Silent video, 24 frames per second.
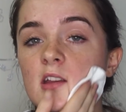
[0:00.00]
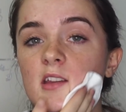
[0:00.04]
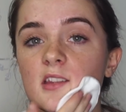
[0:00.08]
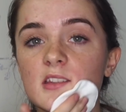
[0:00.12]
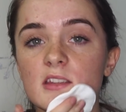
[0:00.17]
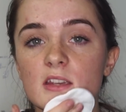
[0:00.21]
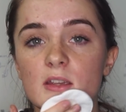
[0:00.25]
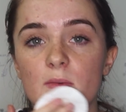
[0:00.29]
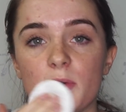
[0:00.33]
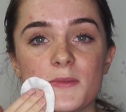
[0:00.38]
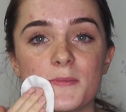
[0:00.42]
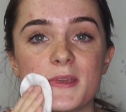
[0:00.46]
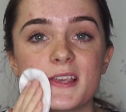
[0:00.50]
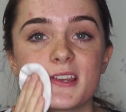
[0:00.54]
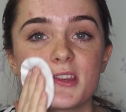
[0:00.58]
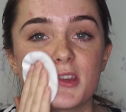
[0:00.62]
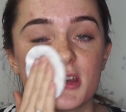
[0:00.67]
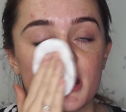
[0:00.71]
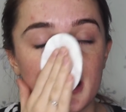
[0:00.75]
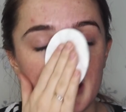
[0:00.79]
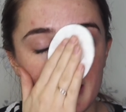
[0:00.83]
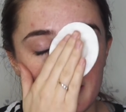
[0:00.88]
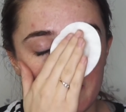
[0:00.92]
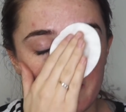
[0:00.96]
So you wanna make
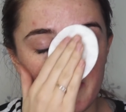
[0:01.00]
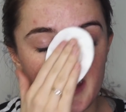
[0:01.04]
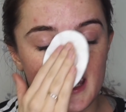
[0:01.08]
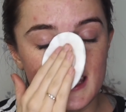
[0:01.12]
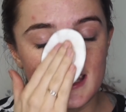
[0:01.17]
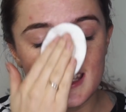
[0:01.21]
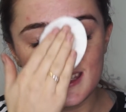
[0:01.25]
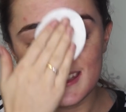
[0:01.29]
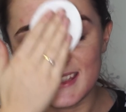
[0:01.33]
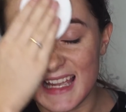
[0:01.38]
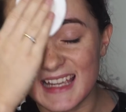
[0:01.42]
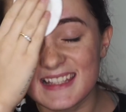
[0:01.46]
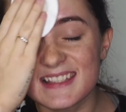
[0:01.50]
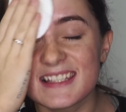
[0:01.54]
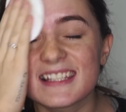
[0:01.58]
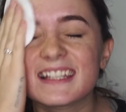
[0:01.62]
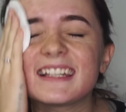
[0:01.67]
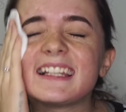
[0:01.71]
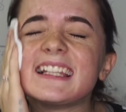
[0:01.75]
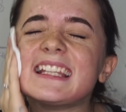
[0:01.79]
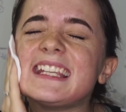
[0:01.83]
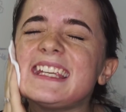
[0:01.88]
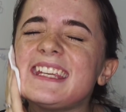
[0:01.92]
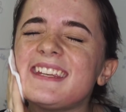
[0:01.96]
sure your face is nice
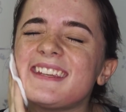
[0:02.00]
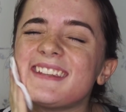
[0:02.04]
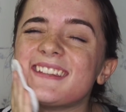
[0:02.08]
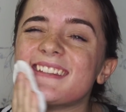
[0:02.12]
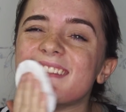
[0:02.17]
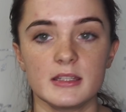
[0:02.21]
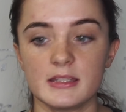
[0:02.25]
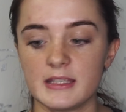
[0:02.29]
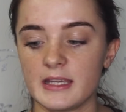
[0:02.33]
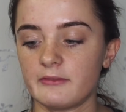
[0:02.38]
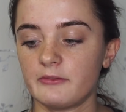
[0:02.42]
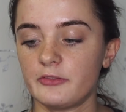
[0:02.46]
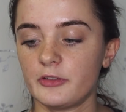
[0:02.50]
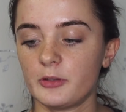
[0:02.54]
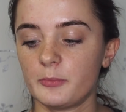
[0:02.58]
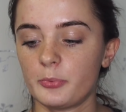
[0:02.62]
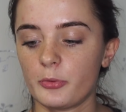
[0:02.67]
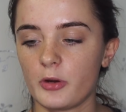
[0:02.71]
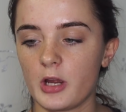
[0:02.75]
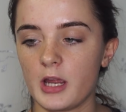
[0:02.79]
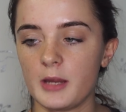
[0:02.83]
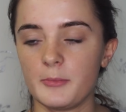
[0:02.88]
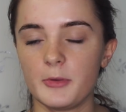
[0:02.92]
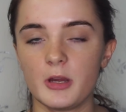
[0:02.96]
and clean. Then for a
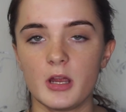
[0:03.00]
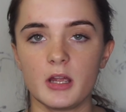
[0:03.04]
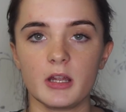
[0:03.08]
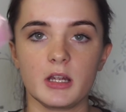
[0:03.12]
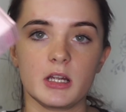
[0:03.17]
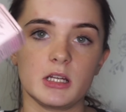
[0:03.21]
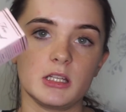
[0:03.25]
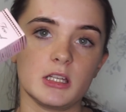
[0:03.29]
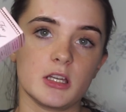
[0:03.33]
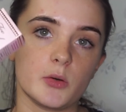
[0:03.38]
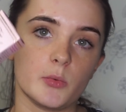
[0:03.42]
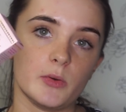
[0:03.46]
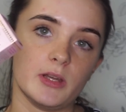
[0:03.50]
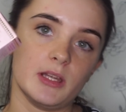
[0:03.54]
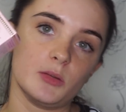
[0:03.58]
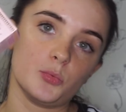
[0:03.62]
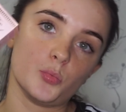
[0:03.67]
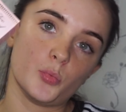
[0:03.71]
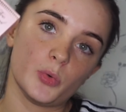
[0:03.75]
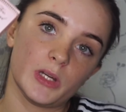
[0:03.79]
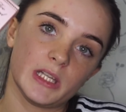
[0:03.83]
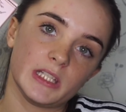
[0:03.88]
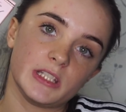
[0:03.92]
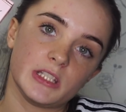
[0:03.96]
primer, I'm gonna go
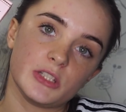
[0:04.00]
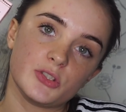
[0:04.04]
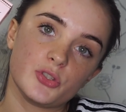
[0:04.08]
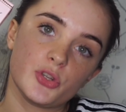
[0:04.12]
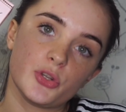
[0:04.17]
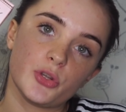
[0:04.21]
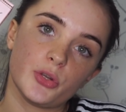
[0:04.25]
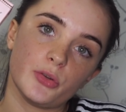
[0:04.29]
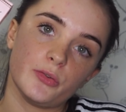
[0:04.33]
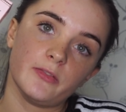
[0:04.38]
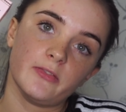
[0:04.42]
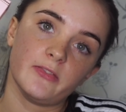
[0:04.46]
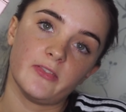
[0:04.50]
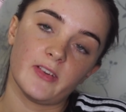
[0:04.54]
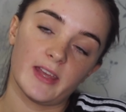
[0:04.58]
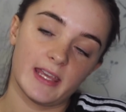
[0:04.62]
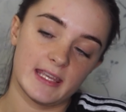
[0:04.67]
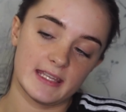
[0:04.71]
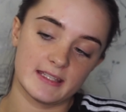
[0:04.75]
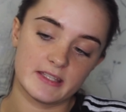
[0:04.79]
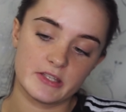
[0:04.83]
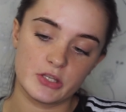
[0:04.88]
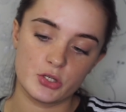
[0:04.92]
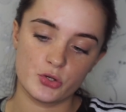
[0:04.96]
in with the Too
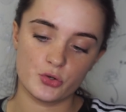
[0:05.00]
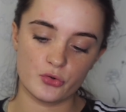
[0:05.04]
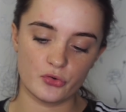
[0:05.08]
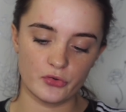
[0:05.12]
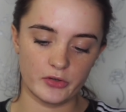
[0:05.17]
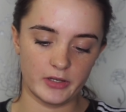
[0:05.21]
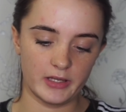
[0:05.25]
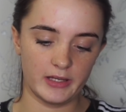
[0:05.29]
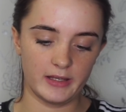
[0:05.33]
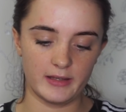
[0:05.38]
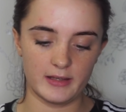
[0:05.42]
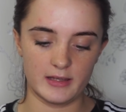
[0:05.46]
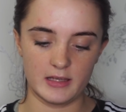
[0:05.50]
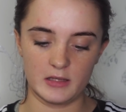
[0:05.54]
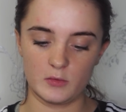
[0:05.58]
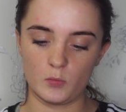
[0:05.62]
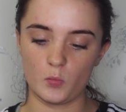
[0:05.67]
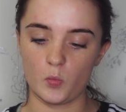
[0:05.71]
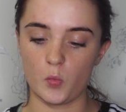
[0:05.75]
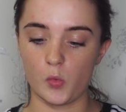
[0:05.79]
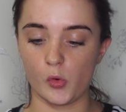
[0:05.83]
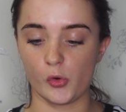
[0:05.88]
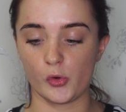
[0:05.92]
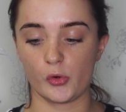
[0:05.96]
Faced
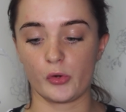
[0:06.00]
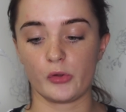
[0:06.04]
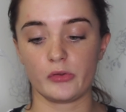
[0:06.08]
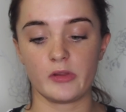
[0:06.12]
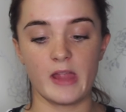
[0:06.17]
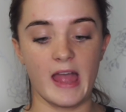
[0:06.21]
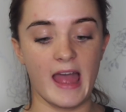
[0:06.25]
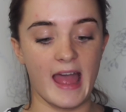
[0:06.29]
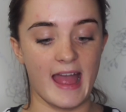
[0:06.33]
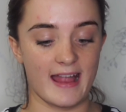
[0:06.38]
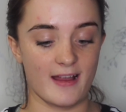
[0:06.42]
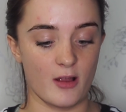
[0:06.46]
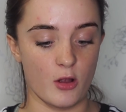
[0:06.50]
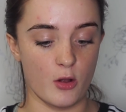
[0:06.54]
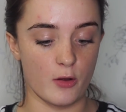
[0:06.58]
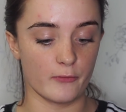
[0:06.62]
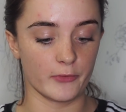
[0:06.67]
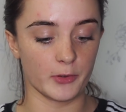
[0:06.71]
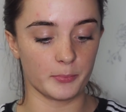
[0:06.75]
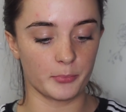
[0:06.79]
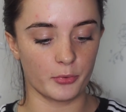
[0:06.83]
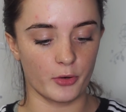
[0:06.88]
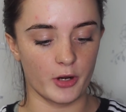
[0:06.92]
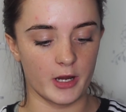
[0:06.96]
3-in-1
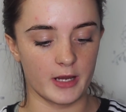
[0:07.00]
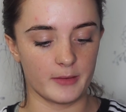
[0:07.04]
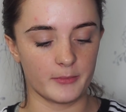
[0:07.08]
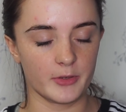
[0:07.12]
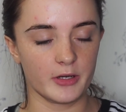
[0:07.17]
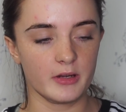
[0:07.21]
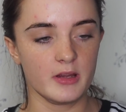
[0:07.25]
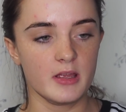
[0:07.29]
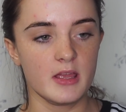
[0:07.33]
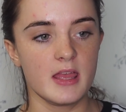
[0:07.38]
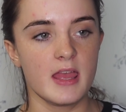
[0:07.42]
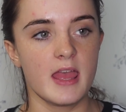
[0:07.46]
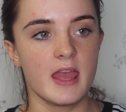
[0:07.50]
Hangover Primer.